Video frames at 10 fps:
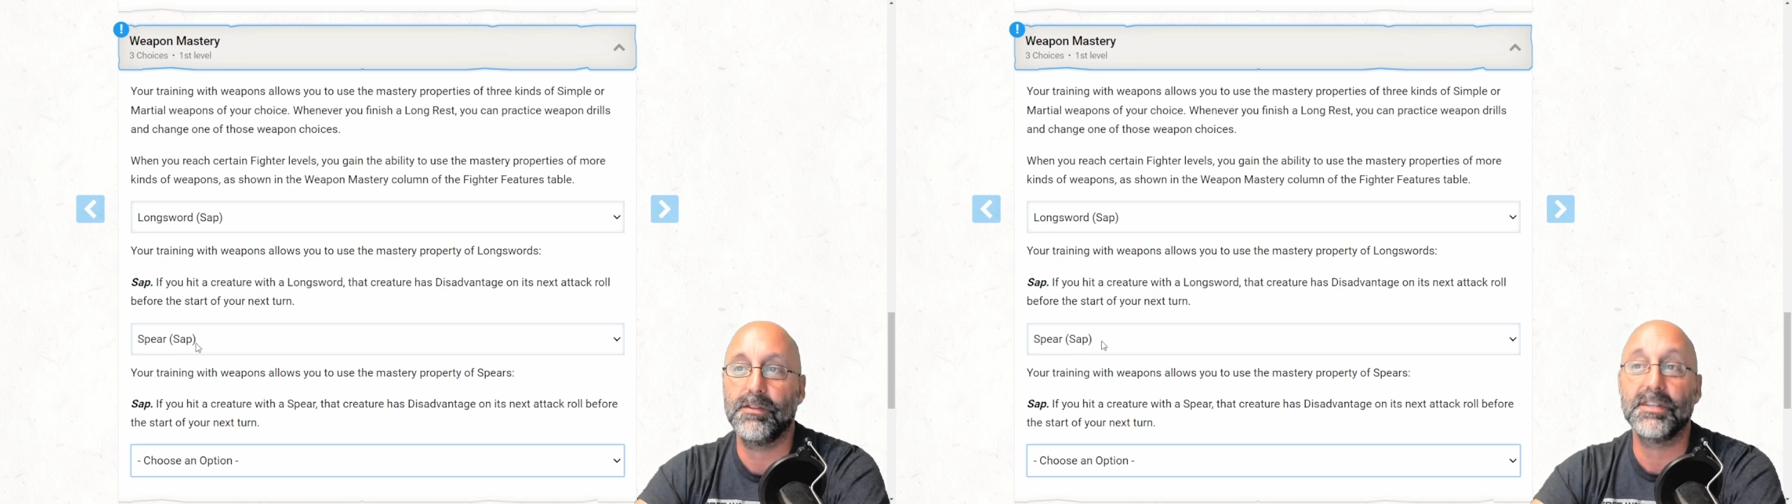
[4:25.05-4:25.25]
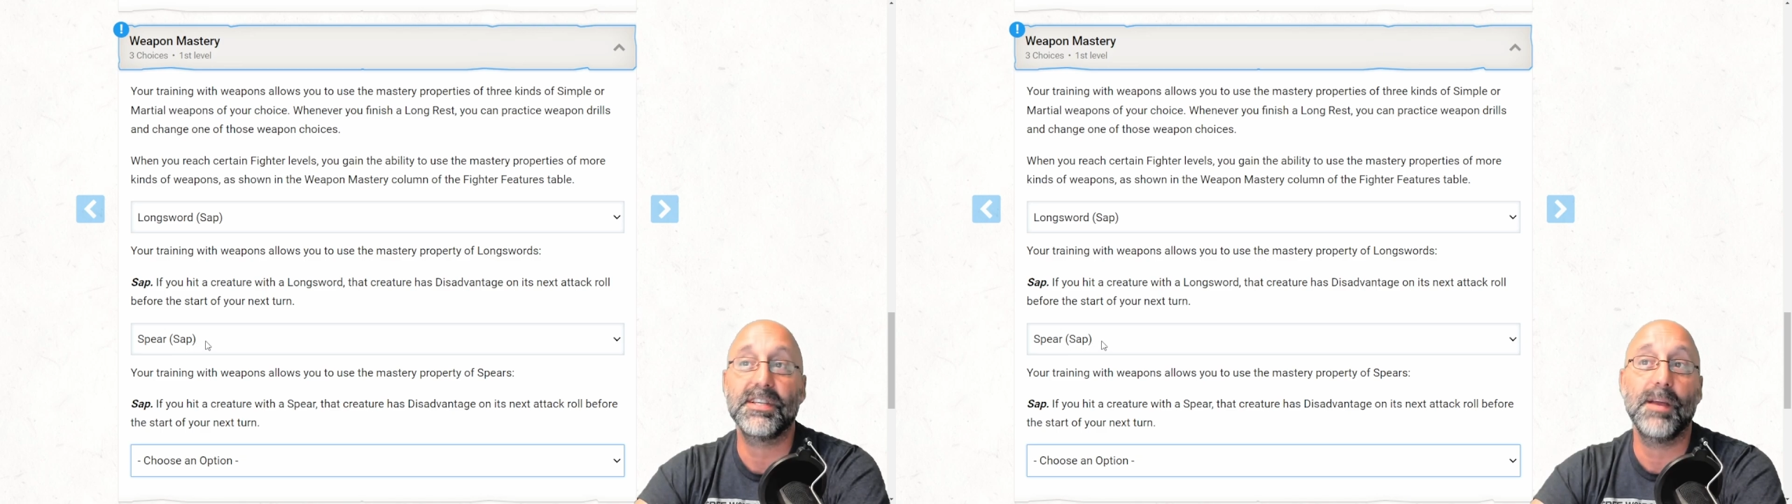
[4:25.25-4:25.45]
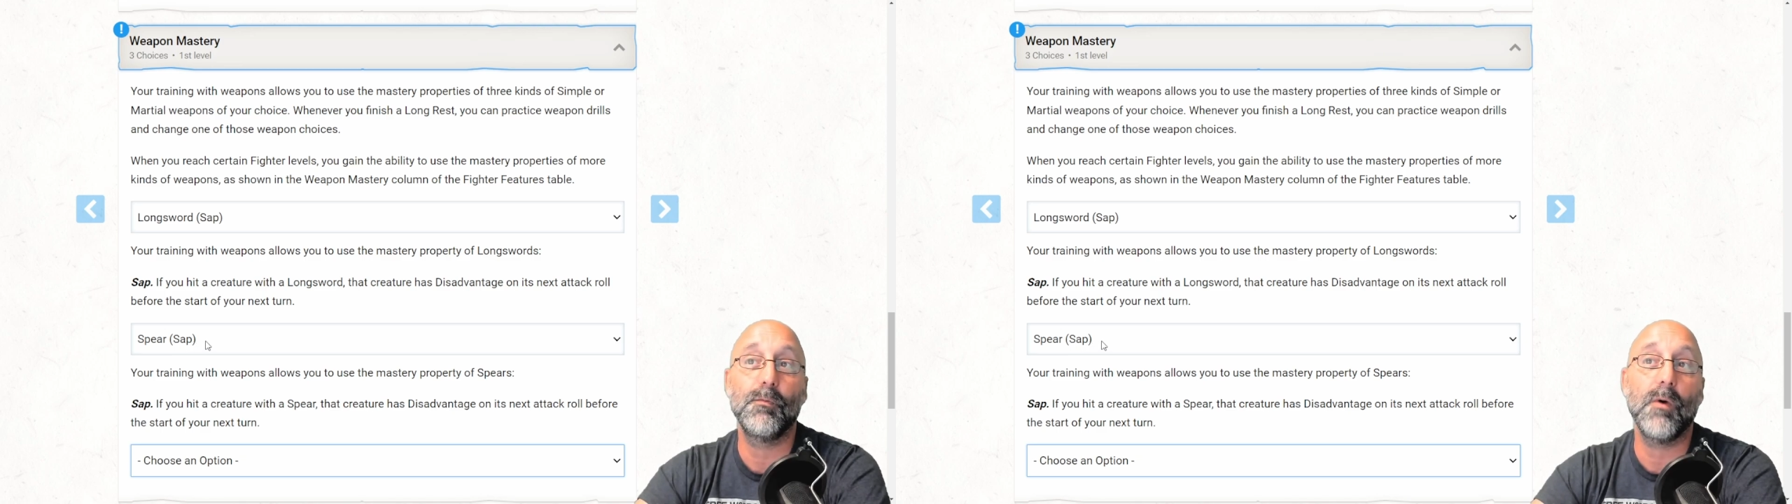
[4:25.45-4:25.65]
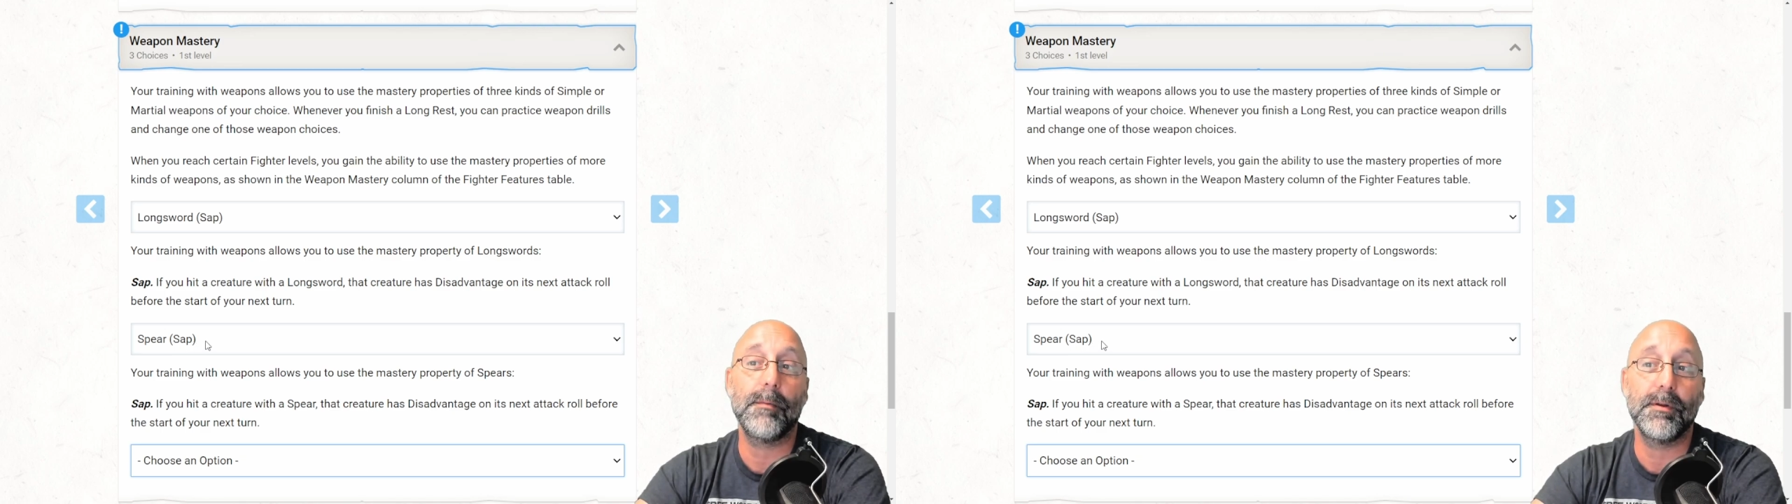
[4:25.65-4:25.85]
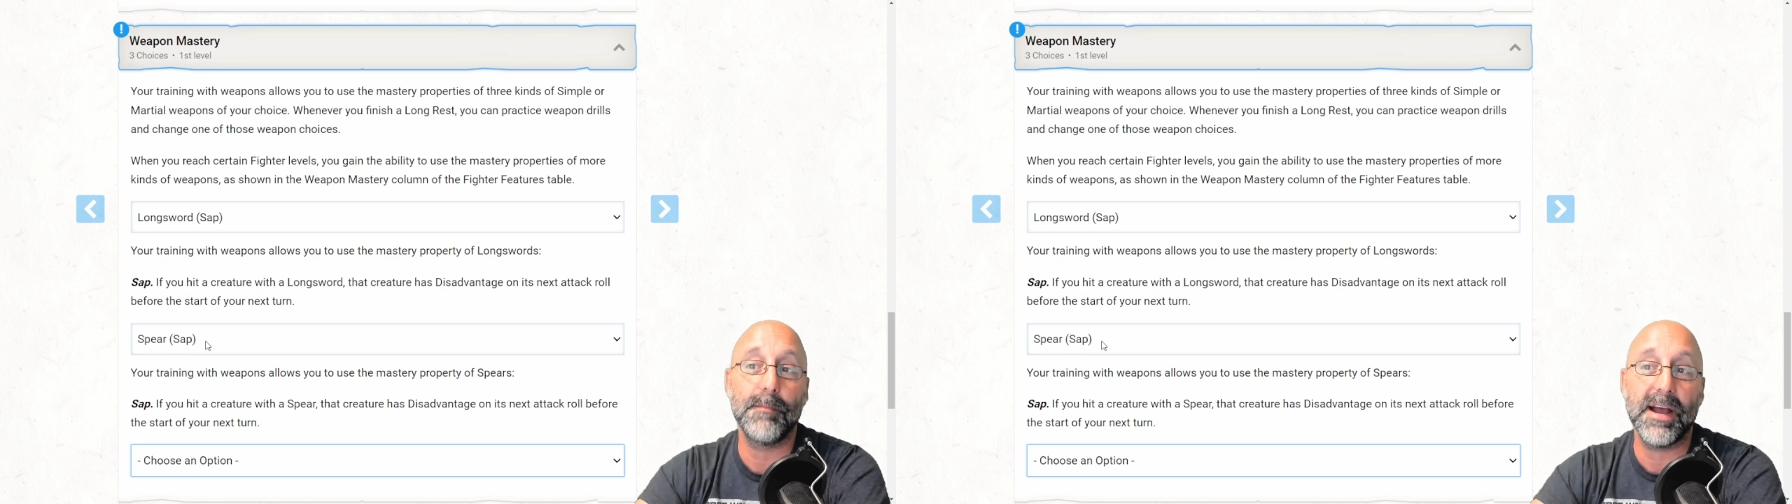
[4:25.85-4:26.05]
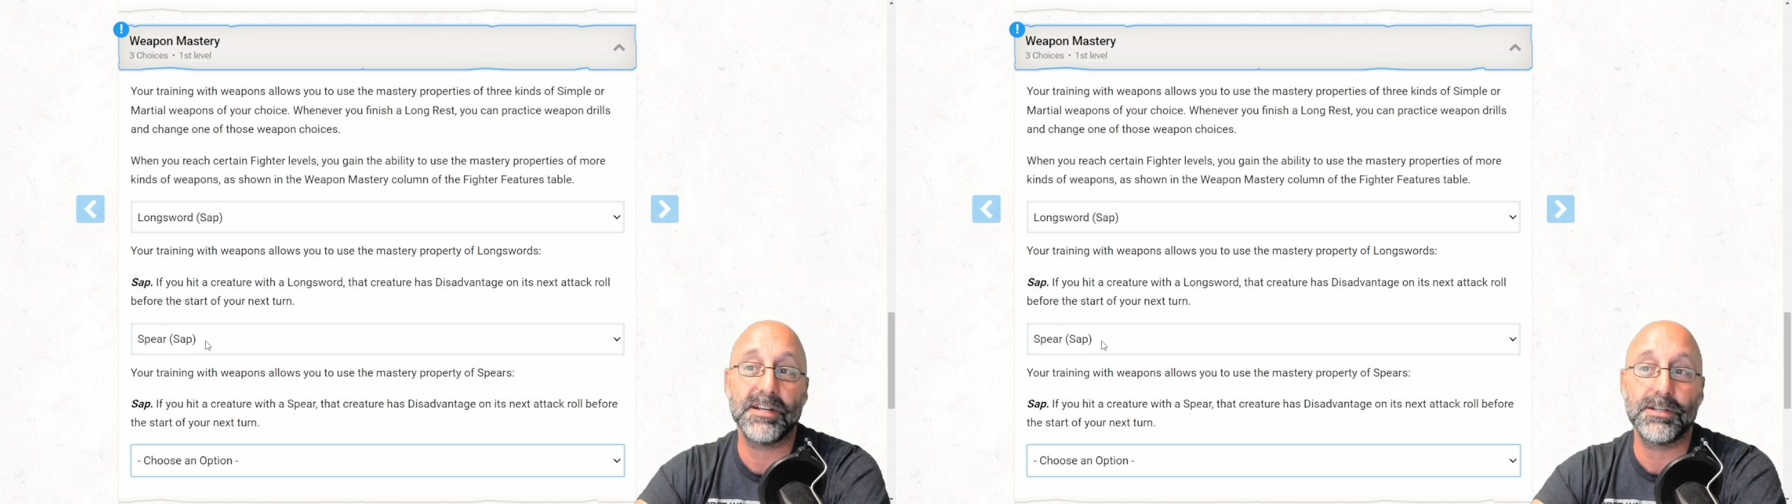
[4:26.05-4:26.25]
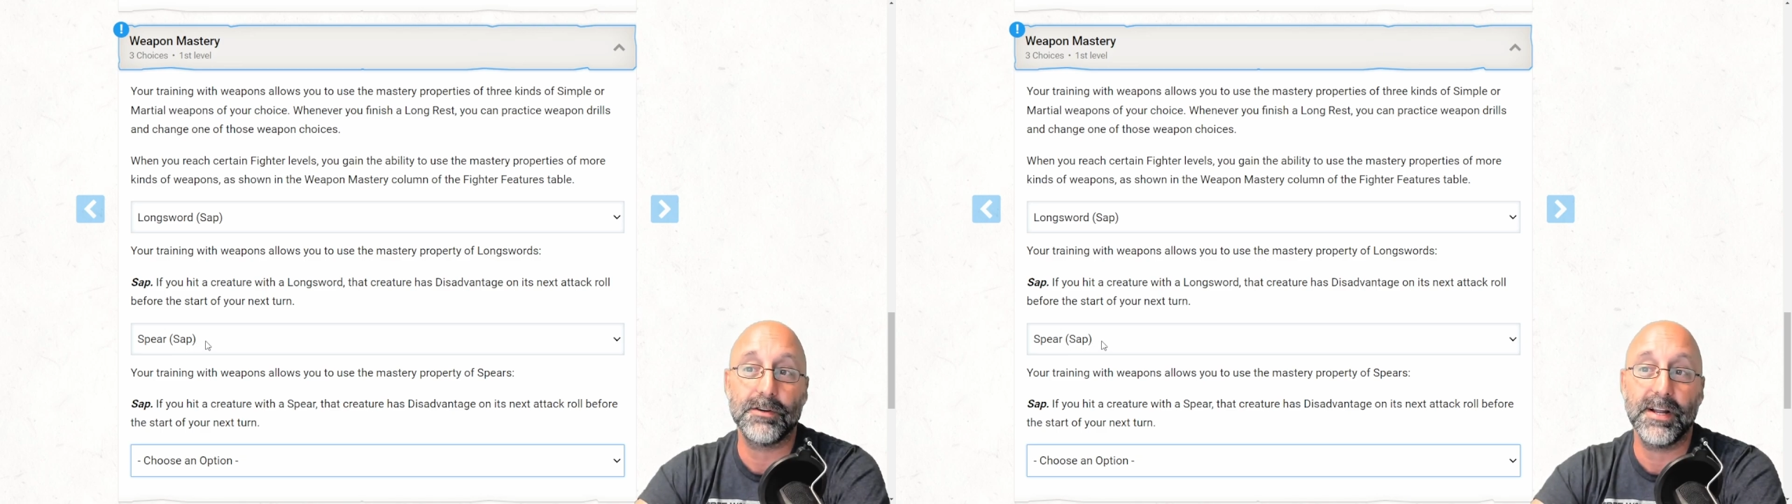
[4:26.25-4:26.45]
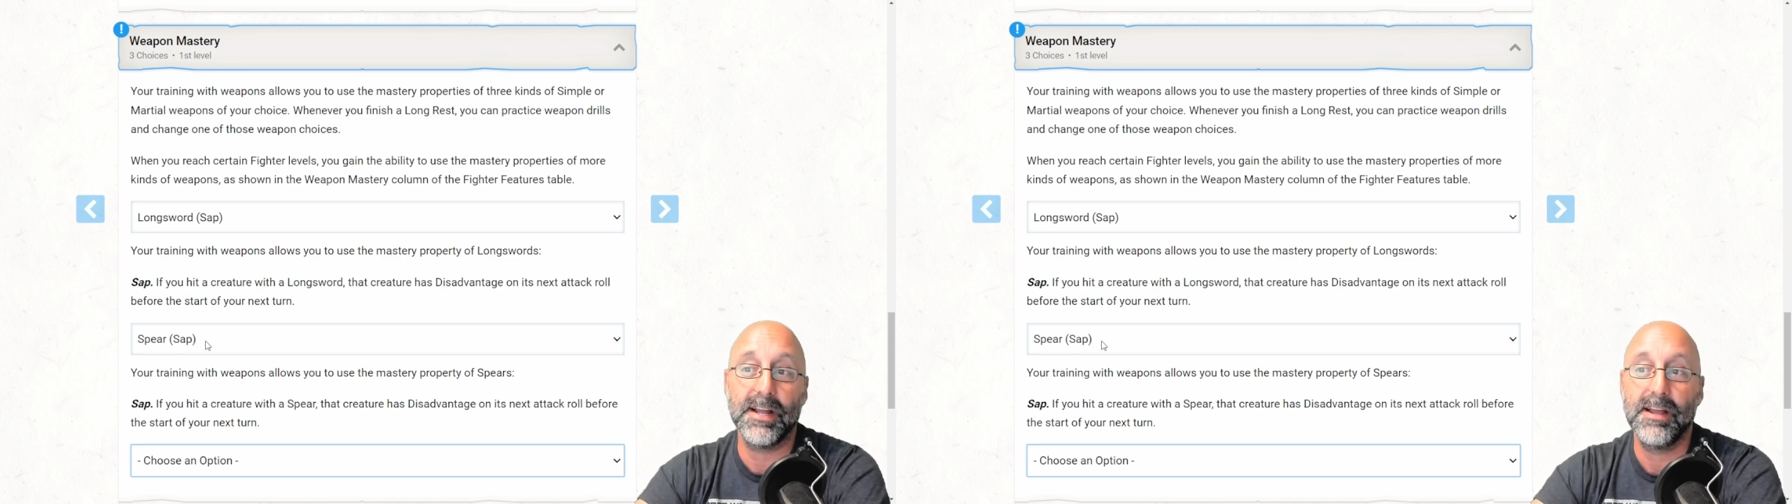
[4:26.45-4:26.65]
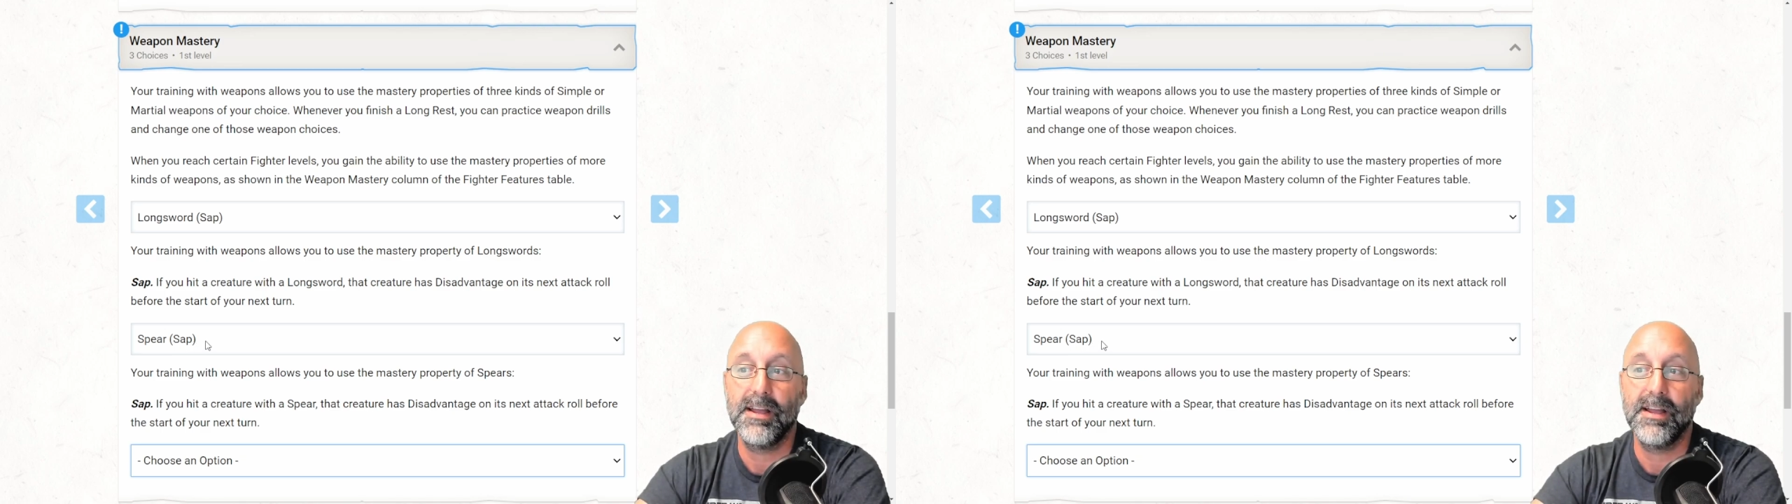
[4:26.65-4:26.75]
The same weapon mastery.